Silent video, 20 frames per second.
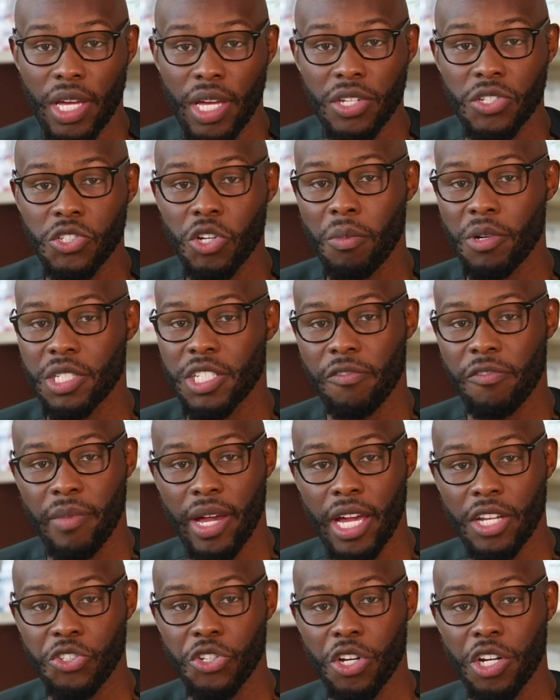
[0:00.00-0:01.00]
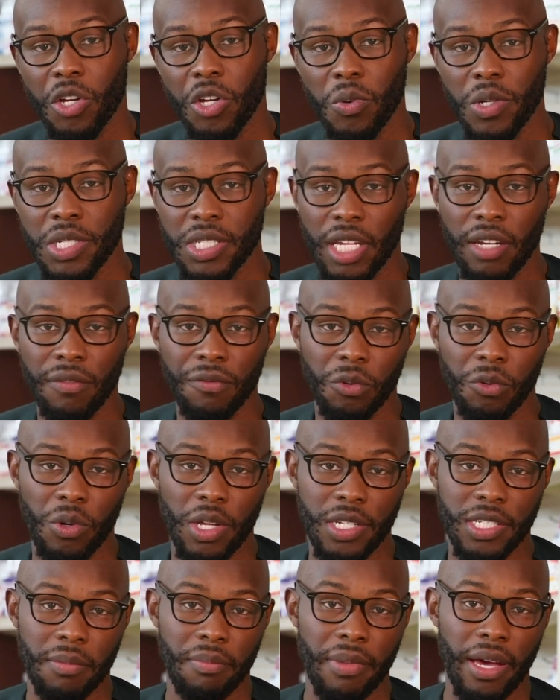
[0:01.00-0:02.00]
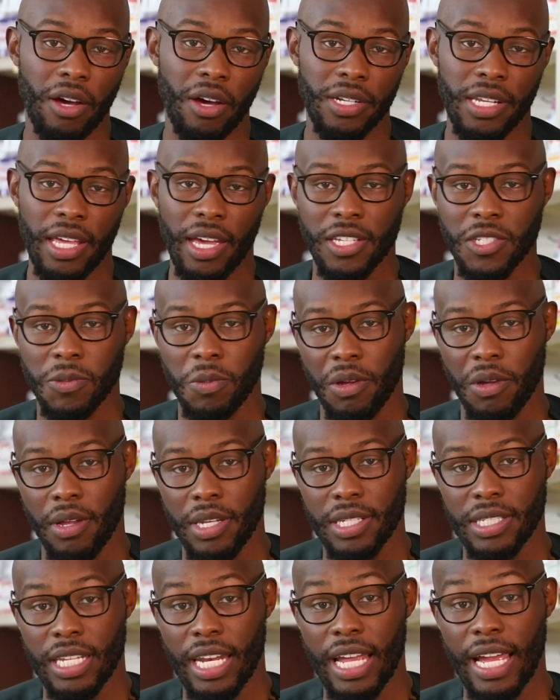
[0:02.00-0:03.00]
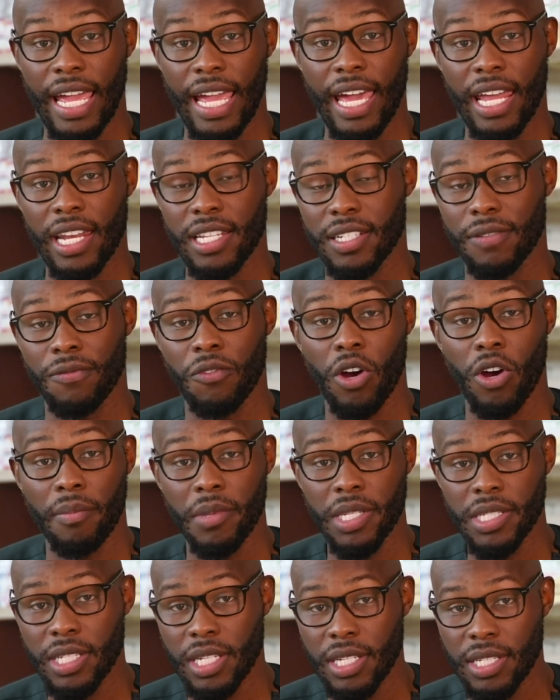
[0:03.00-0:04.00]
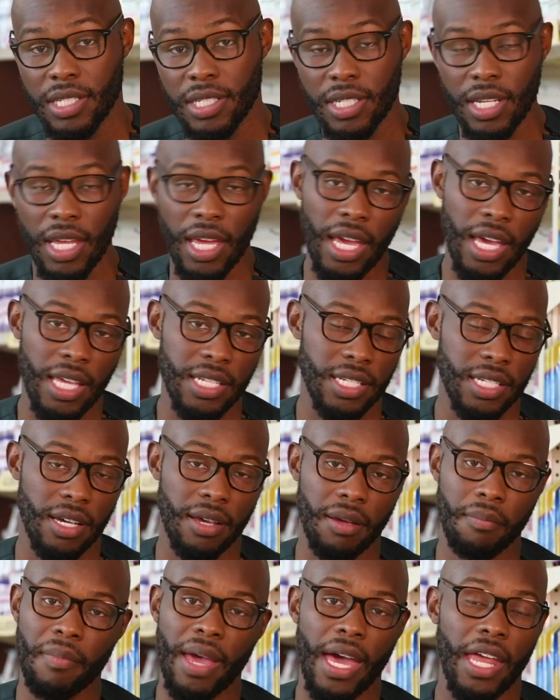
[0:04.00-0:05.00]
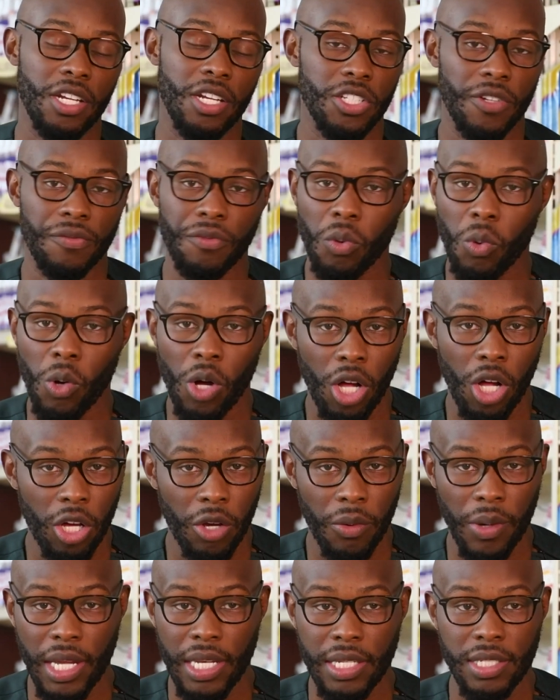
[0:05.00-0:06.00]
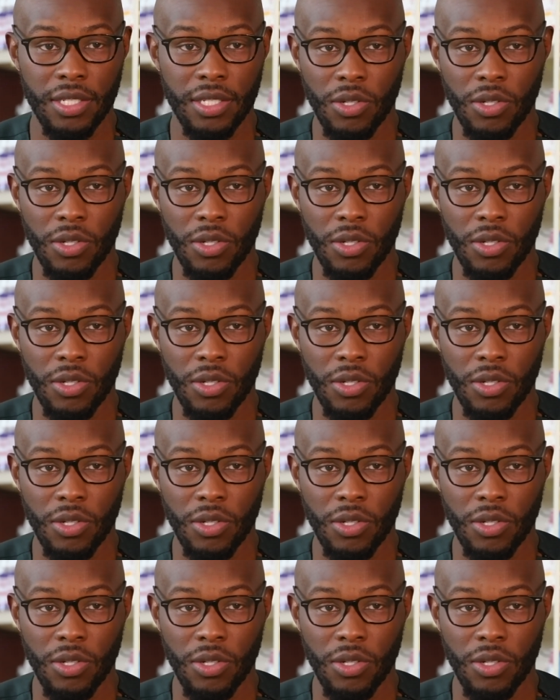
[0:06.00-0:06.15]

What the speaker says: And so much of my journey was influenced about the experience that I had as a pharmacist, as a manager for Walgreens.